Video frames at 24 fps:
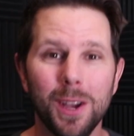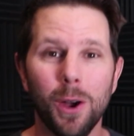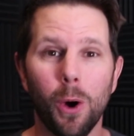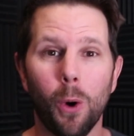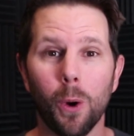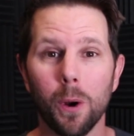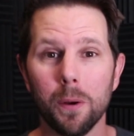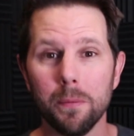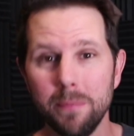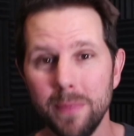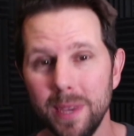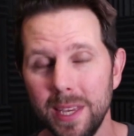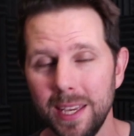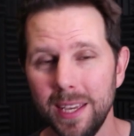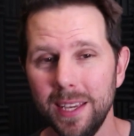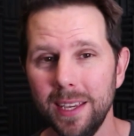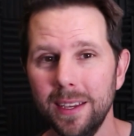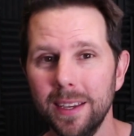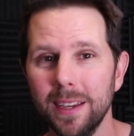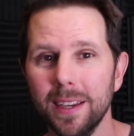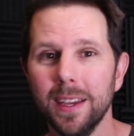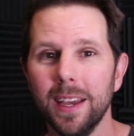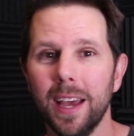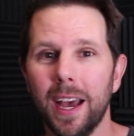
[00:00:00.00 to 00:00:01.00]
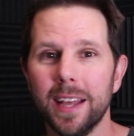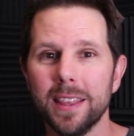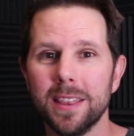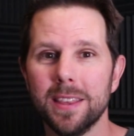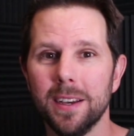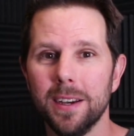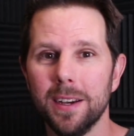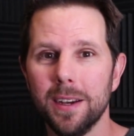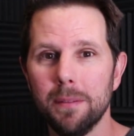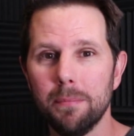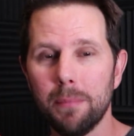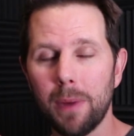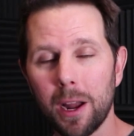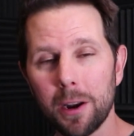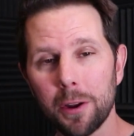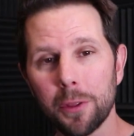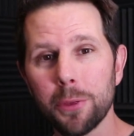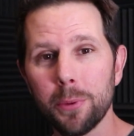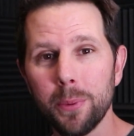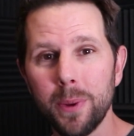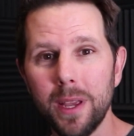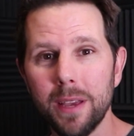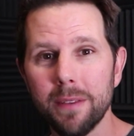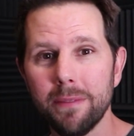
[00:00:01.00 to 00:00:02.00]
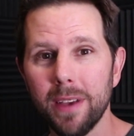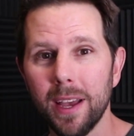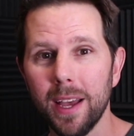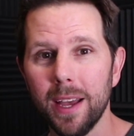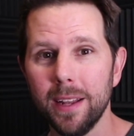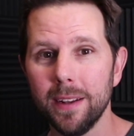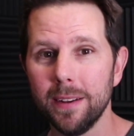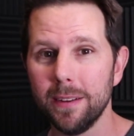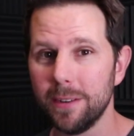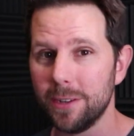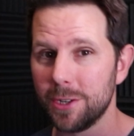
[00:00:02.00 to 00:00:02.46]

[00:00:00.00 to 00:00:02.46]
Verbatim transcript: or me at the Model 3 event,